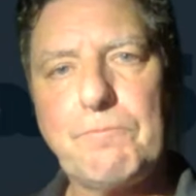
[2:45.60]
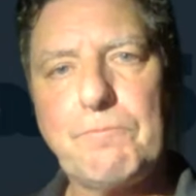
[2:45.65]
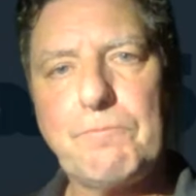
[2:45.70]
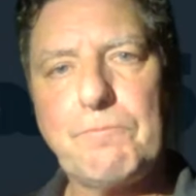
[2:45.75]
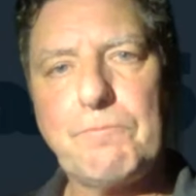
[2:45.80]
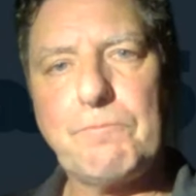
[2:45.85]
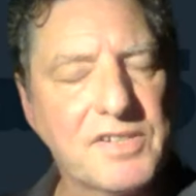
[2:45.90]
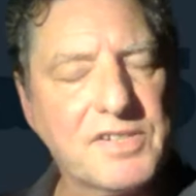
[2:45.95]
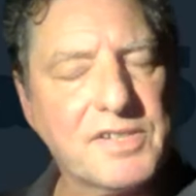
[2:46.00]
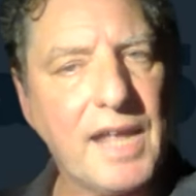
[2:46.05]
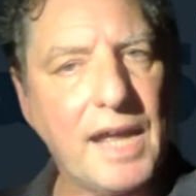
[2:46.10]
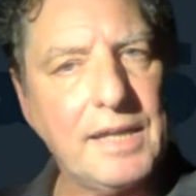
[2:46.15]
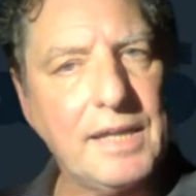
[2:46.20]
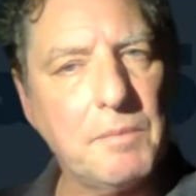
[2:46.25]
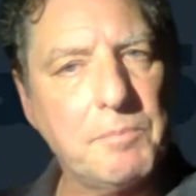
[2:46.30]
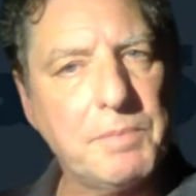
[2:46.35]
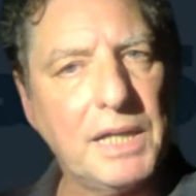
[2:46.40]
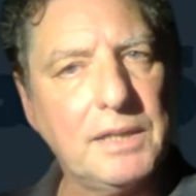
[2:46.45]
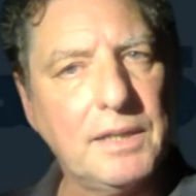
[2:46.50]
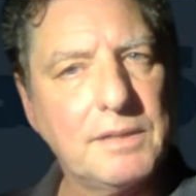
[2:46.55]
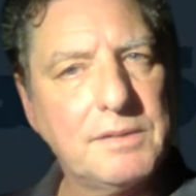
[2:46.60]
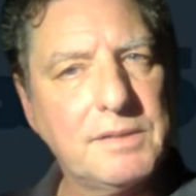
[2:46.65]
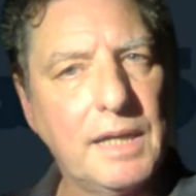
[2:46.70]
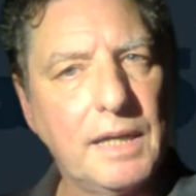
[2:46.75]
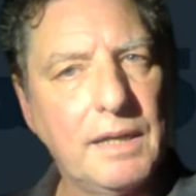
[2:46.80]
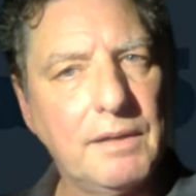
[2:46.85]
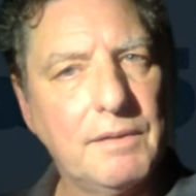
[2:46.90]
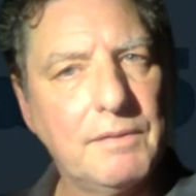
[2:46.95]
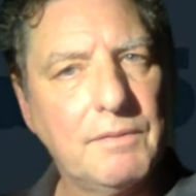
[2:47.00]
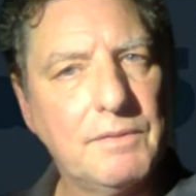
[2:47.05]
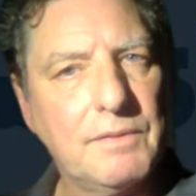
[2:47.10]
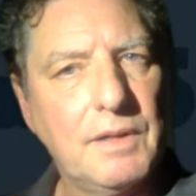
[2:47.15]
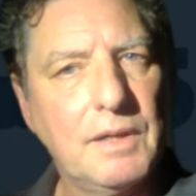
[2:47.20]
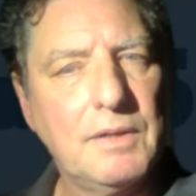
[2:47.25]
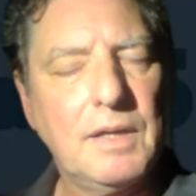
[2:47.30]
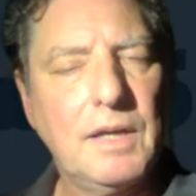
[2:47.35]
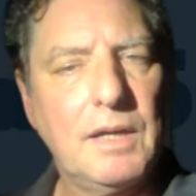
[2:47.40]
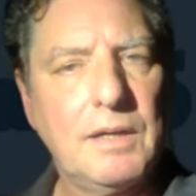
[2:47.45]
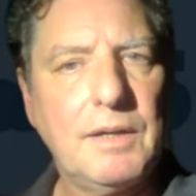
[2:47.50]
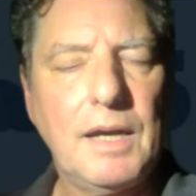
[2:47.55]
sustainability.
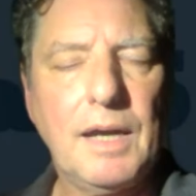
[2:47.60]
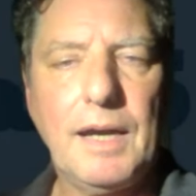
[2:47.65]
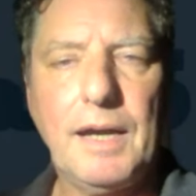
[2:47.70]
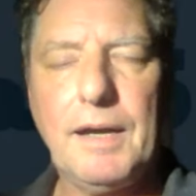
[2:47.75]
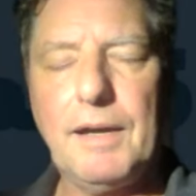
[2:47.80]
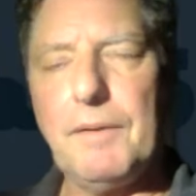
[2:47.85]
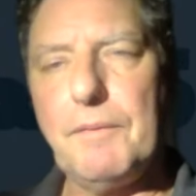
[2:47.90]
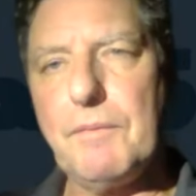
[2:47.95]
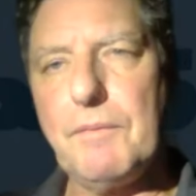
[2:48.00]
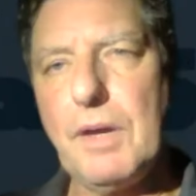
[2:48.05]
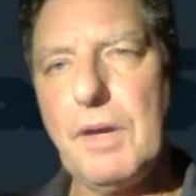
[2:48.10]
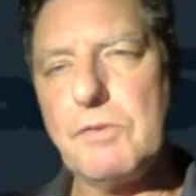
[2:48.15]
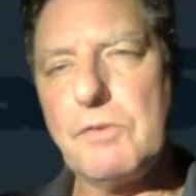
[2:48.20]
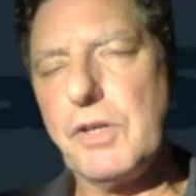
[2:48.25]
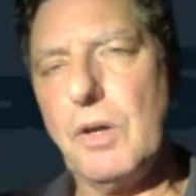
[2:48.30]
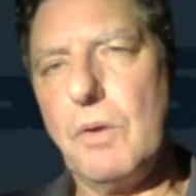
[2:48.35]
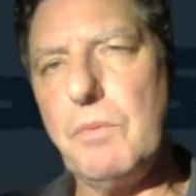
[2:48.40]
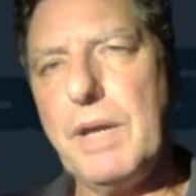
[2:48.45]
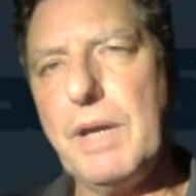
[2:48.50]
So